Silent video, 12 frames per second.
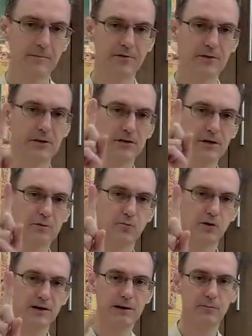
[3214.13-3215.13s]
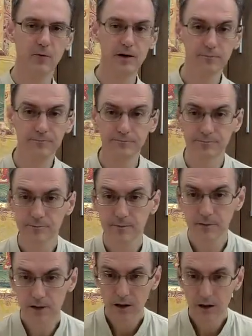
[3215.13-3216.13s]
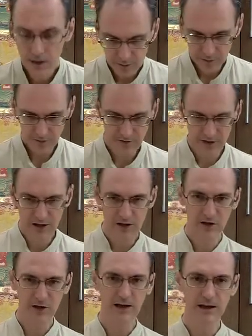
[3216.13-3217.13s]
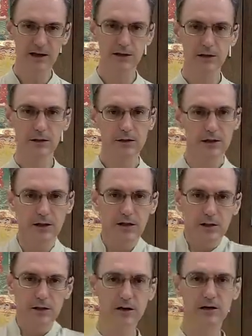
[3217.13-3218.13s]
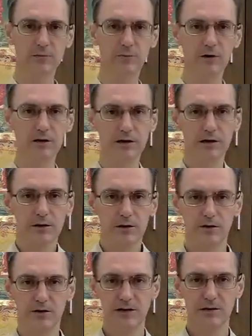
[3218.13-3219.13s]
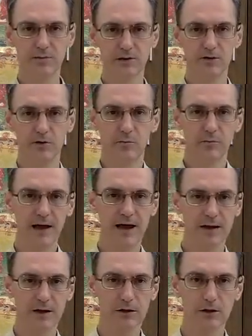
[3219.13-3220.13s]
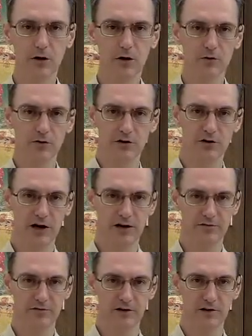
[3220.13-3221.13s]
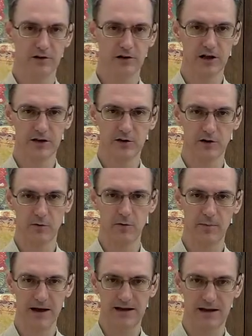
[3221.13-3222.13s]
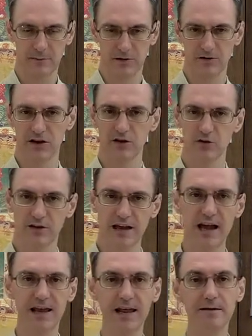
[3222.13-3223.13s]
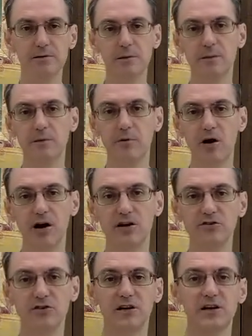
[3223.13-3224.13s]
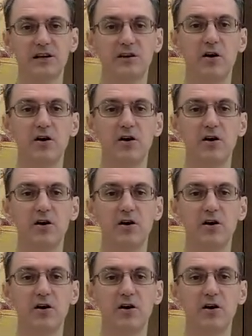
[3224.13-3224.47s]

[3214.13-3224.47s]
is just point number one. So there, your legs. Second point is your hips and your back. So you can kind of feel like your lower back up straight. You can have something behind you to lean on